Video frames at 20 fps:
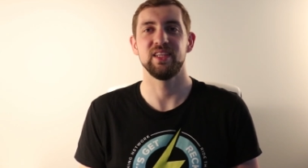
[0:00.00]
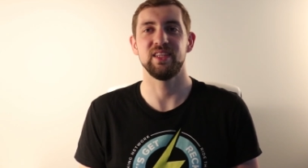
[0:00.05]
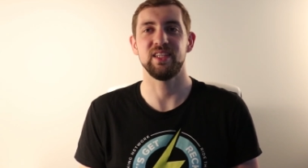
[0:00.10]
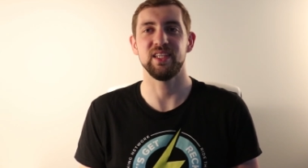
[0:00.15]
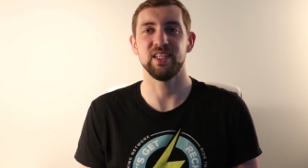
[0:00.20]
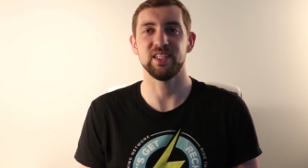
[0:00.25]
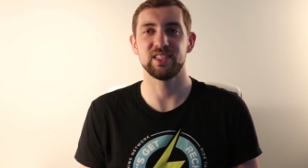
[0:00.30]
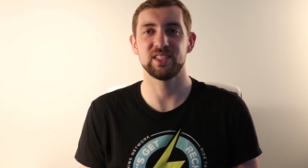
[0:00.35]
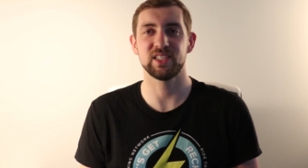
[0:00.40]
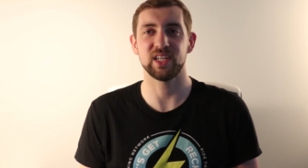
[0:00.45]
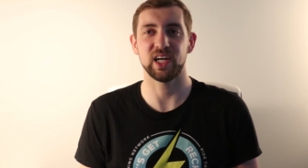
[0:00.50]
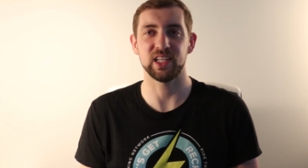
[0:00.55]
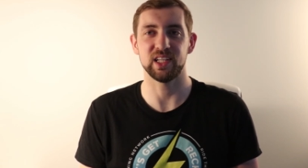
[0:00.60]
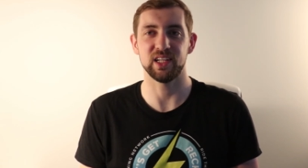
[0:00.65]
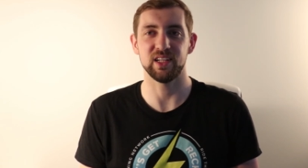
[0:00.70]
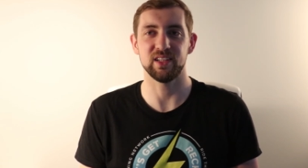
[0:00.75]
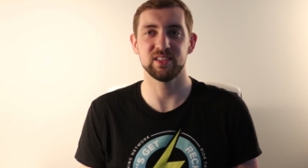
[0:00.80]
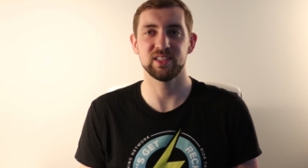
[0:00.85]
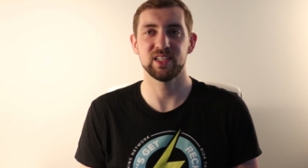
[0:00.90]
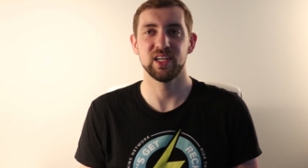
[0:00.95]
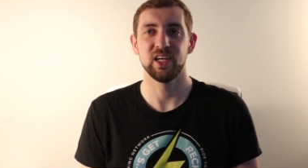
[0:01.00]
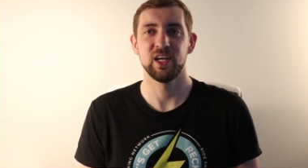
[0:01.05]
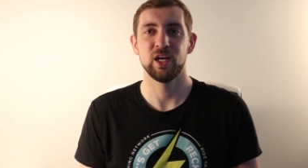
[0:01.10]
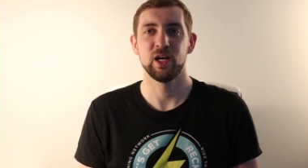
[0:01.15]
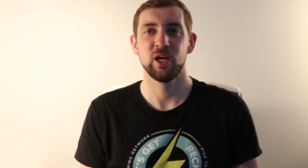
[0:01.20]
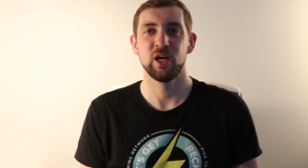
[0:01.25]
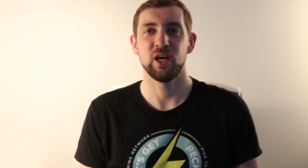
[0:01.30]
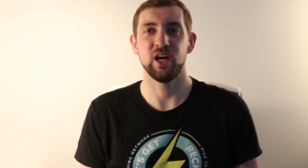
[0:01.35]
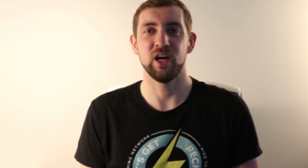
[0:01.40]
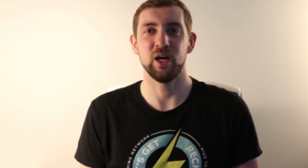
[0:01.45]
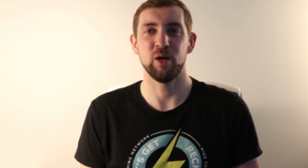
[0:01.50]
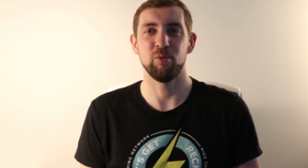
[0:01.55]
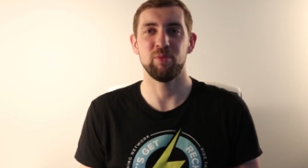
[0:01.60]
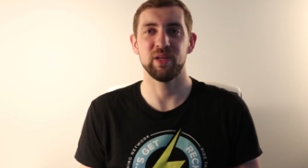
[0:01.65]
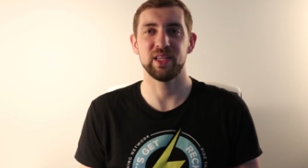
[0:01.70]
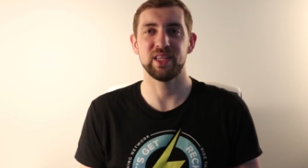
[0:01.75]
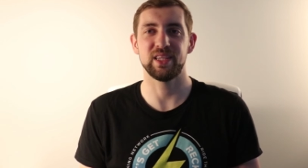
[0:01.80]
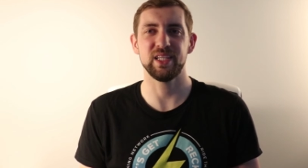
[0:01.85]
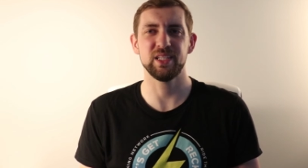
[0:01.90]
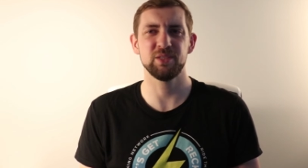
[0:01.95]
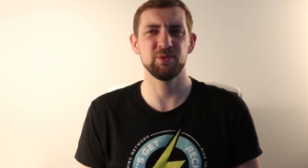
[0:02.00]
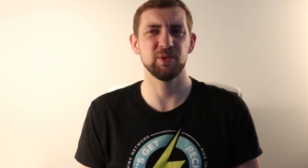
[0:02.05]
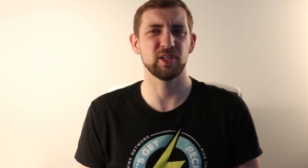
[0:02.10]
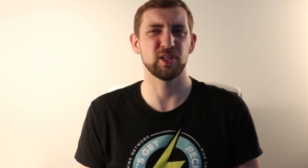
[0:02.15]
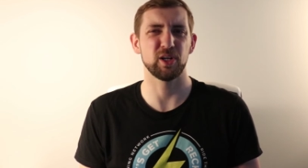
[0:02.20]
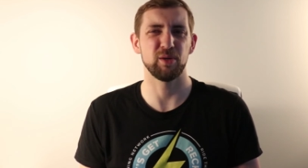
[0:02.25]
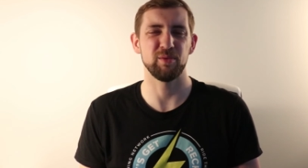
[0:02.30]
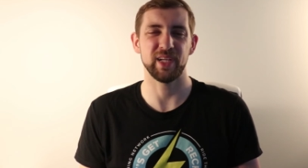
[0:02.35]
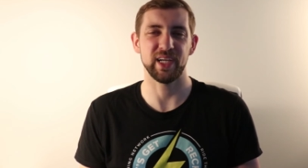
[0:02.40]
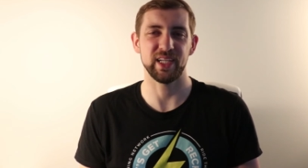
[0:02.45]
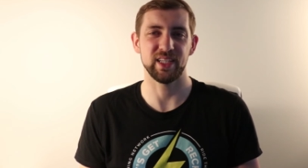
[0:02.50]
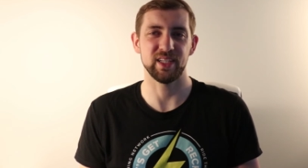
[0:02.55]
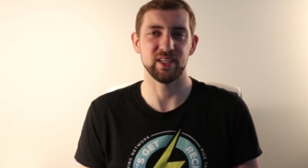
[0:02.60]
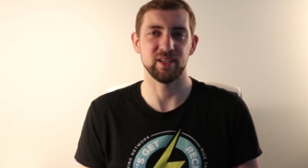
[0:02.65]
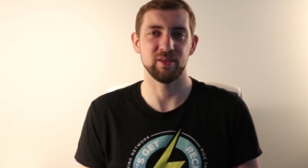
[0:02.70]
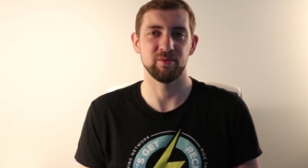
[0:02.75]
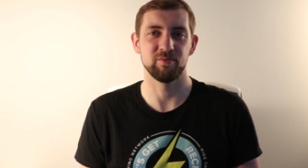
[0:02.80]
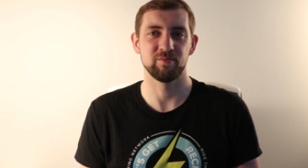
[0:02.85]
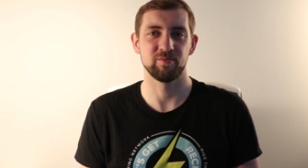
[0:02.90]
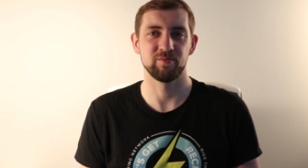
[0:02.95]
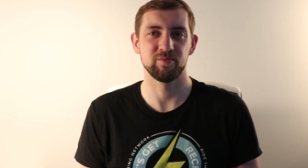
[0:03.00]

these channels, but this will come later.